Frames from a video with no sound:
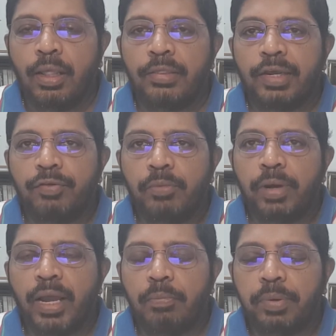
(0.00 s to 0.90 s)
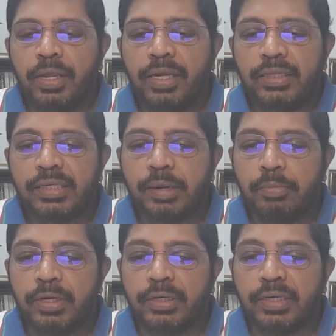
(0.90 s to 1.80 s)
Therefore, by applying this
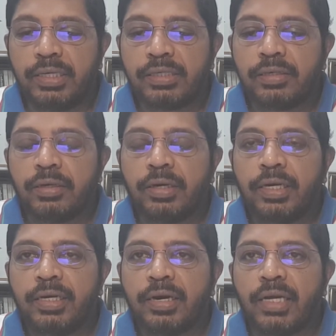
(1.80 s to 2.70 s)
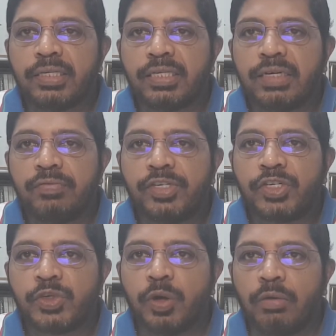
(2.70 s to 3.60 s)
hermeneutics, Ricoeur achieves
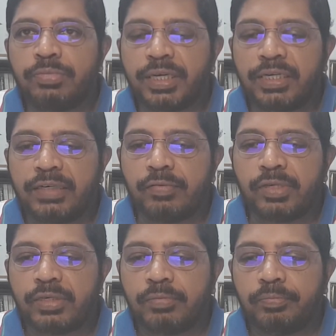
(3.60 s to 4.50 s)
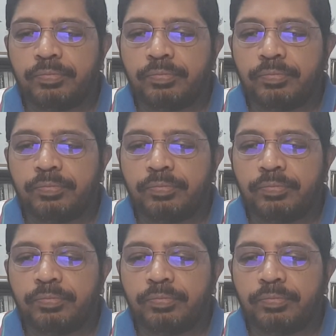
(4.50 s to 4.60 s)
two objectives.